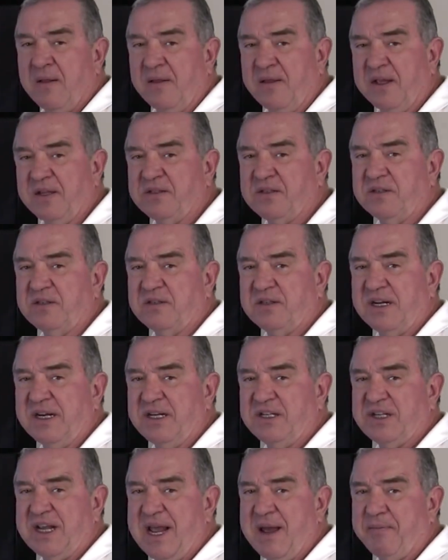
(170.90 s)
This is an
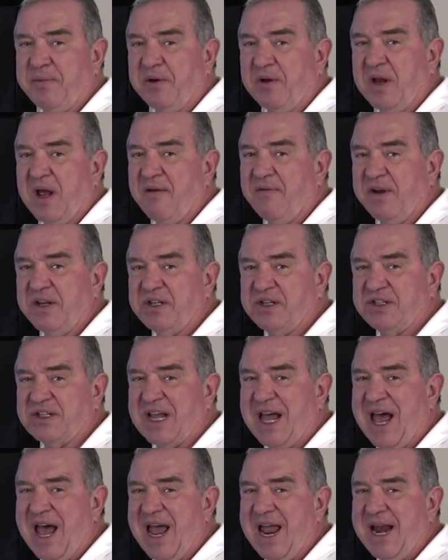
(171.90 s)
example of a
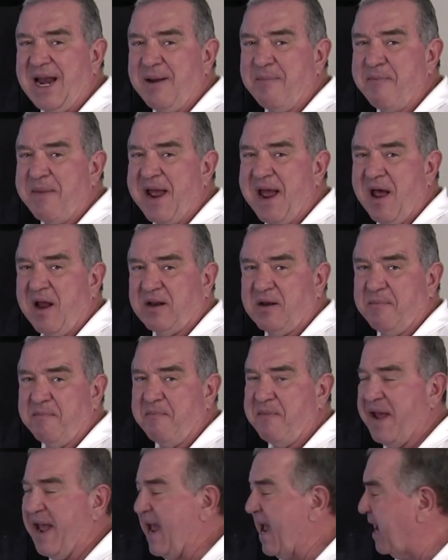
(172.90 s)
side mount
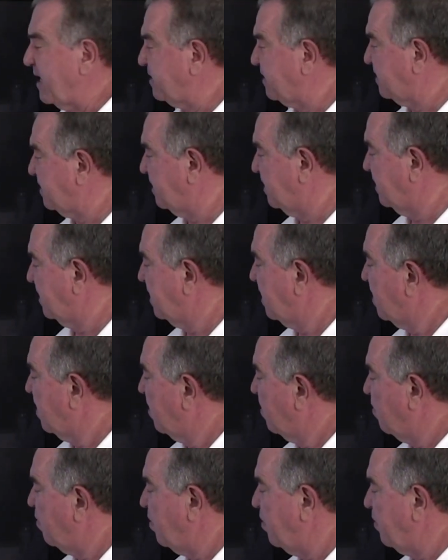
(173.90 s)
mast.
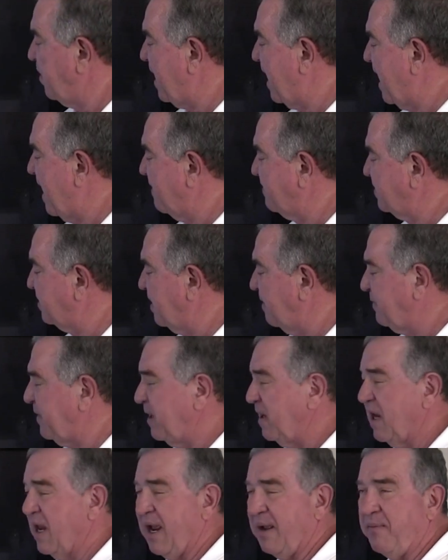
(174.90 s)
When we have
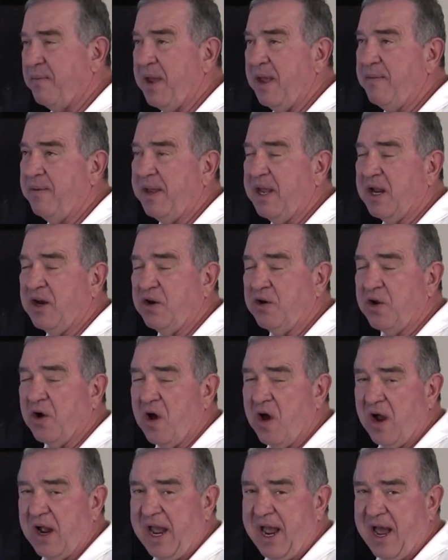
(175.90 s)
something like maybe a
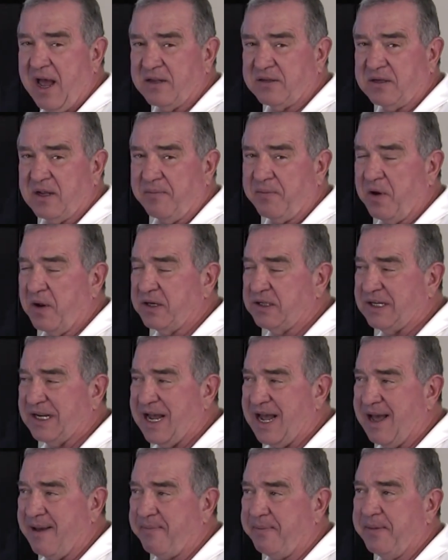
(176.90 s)
dog house up on
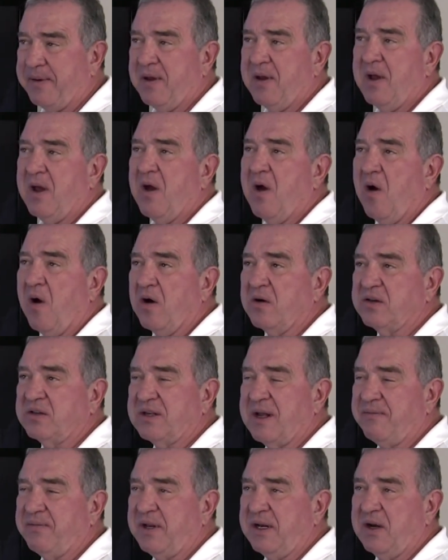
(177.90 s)
top or
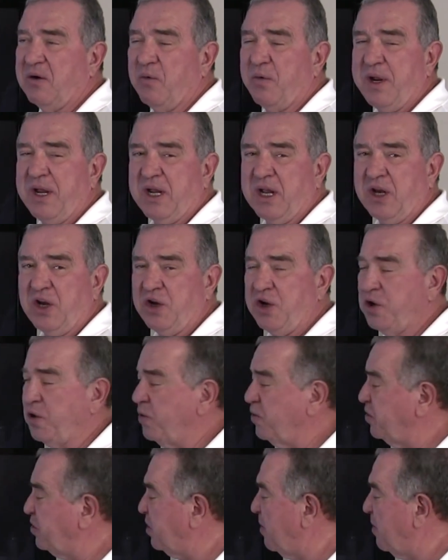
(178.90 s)
something that we can use